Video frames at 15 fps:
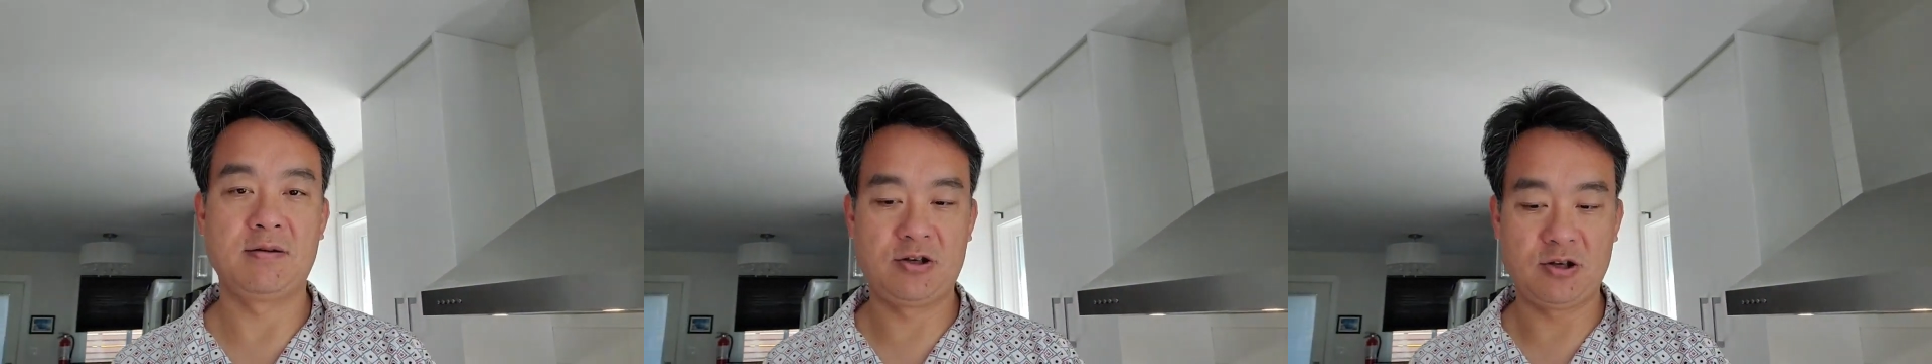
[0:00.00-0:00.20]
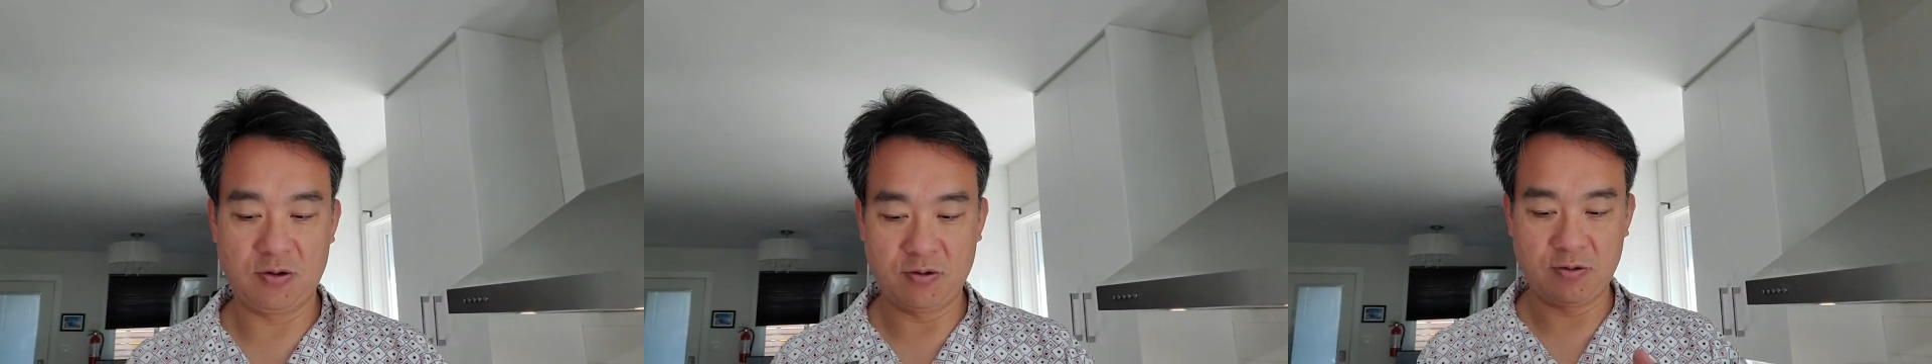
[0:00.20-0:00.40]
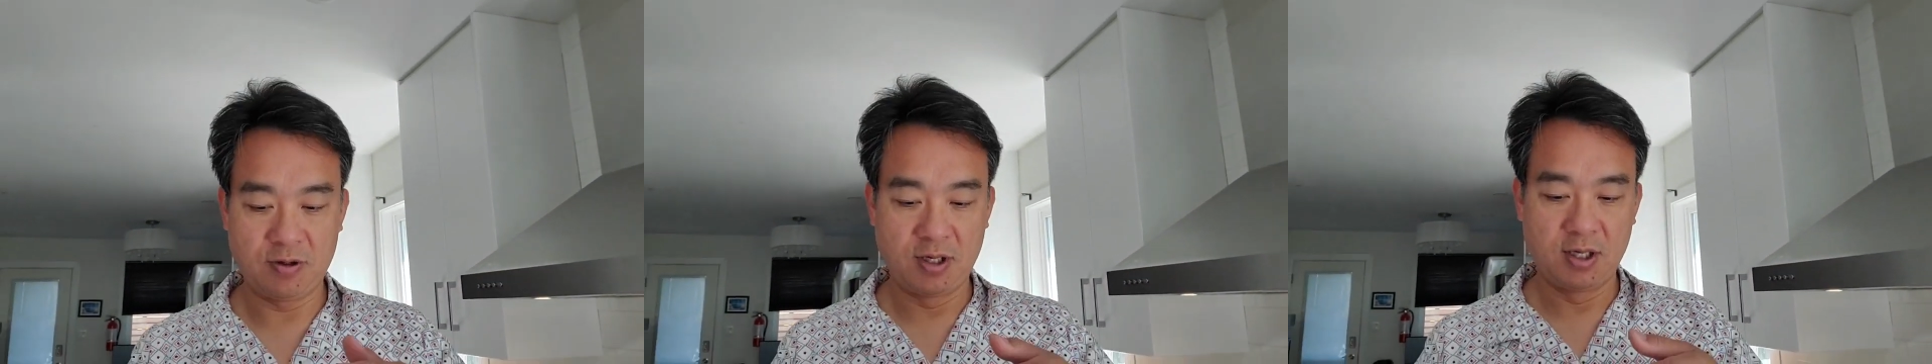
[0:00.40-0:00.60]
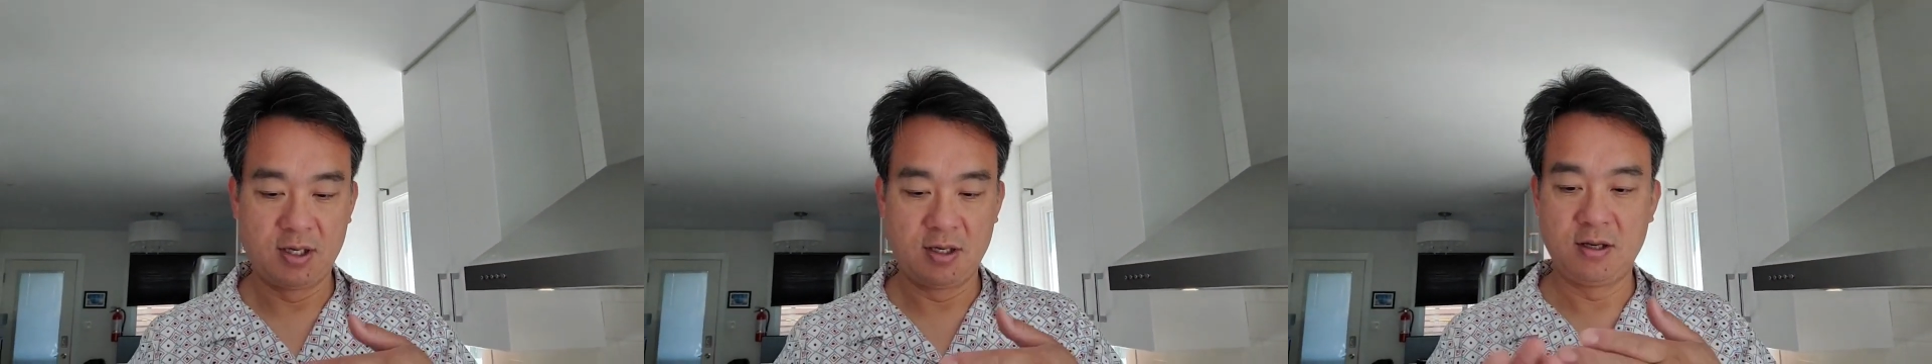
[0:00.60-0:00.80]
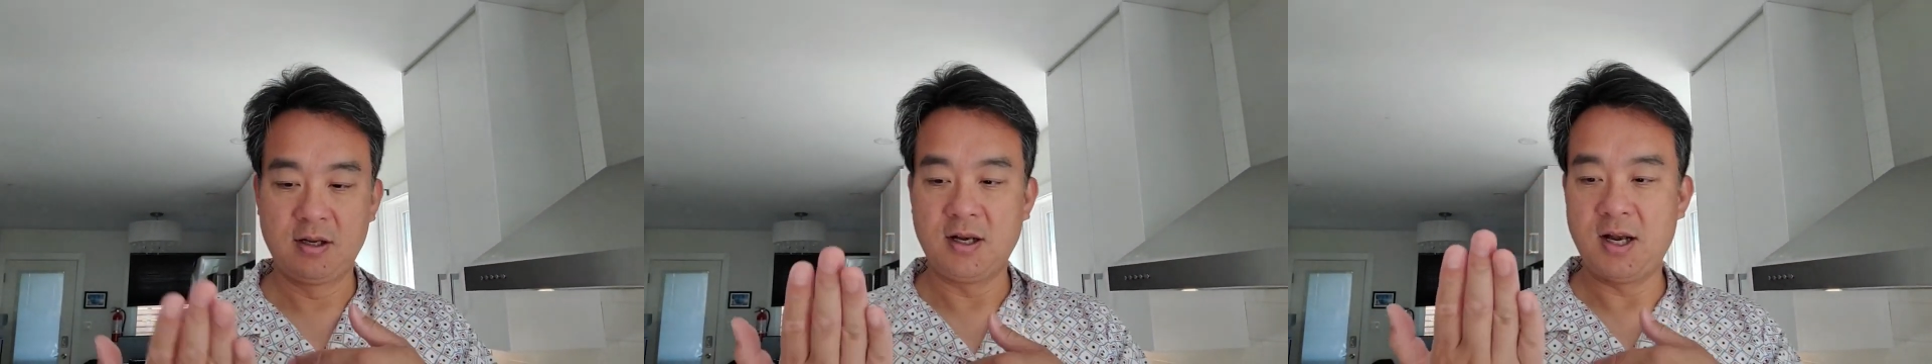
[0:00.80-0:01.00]
So
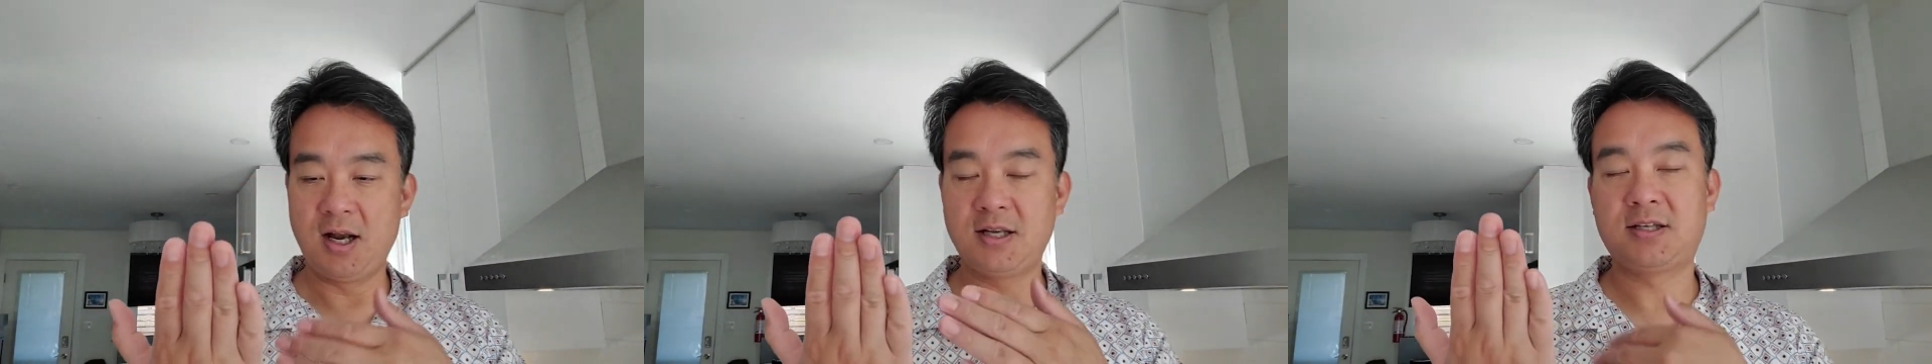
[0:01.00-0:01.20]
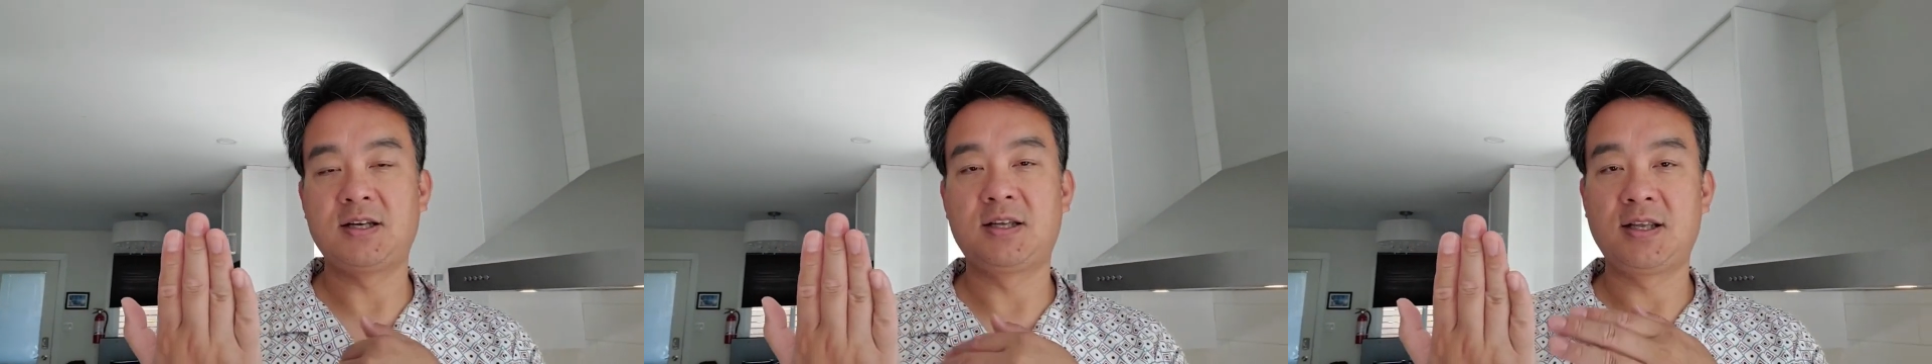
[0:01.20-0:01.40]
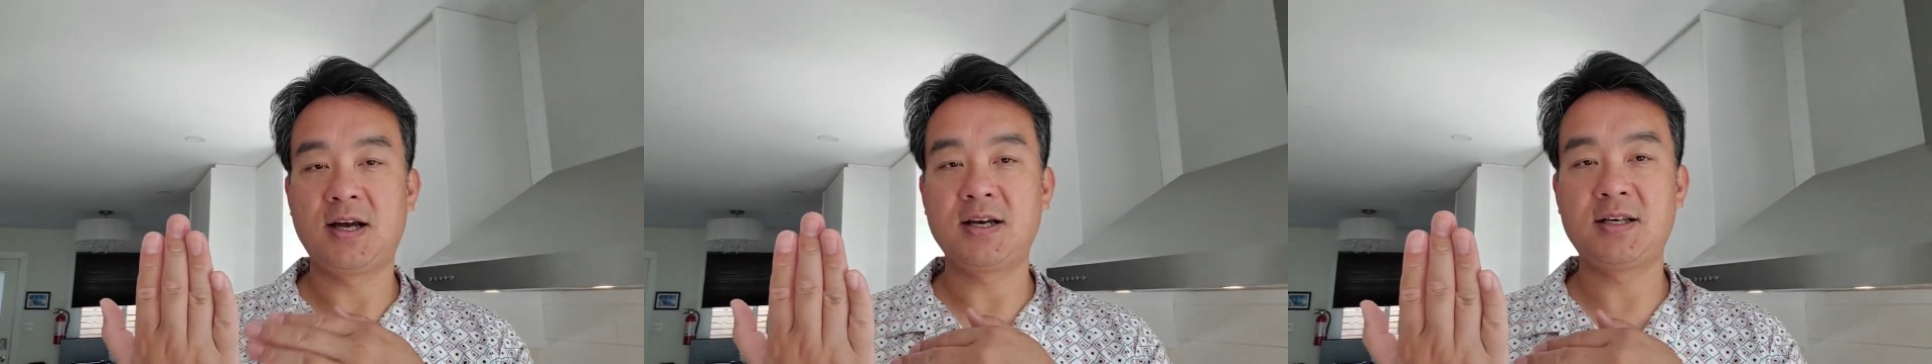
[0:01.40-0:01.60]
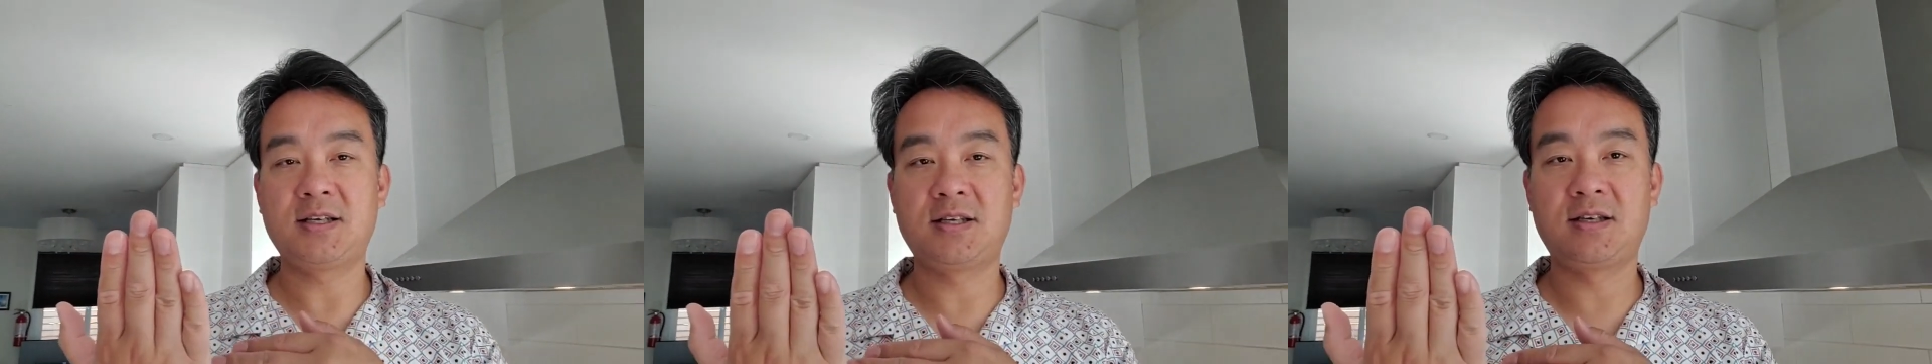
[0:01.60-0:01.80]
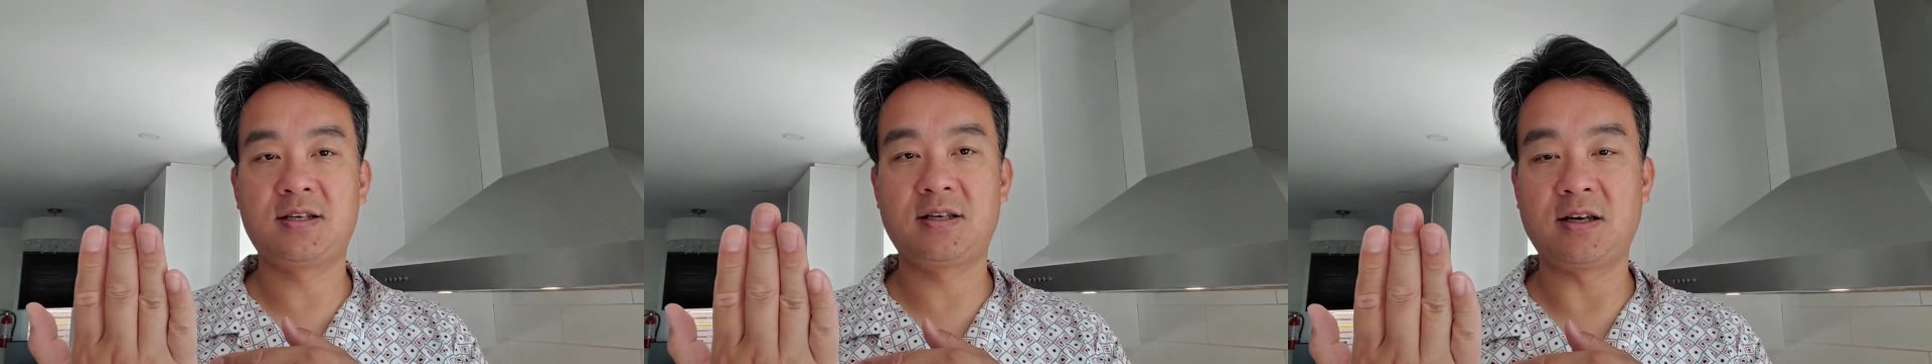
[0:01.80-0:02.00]
it's a
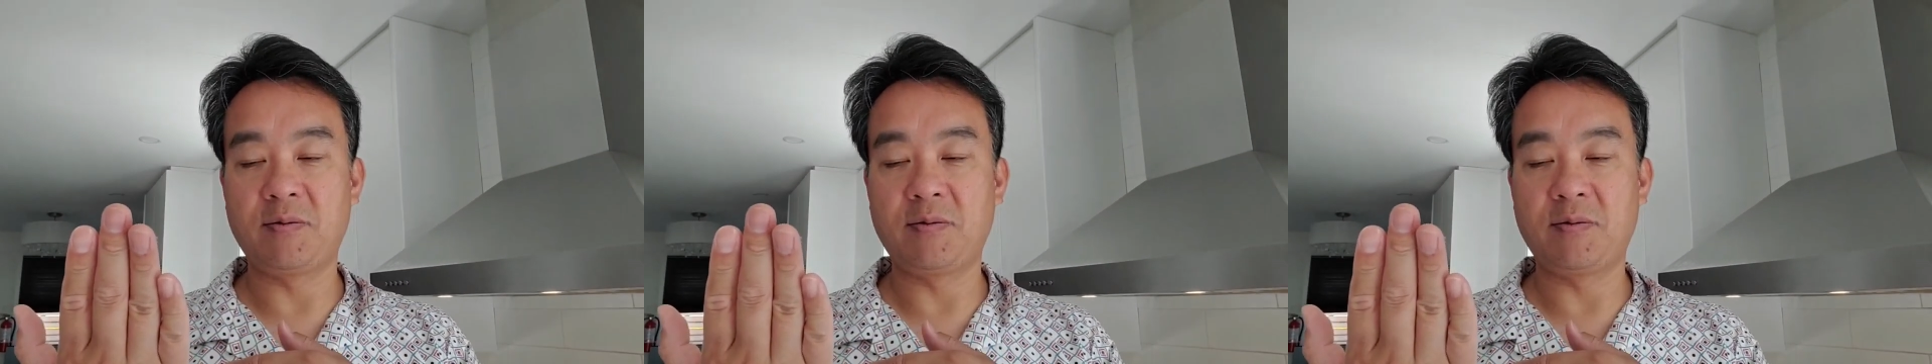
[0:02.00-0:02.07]
nice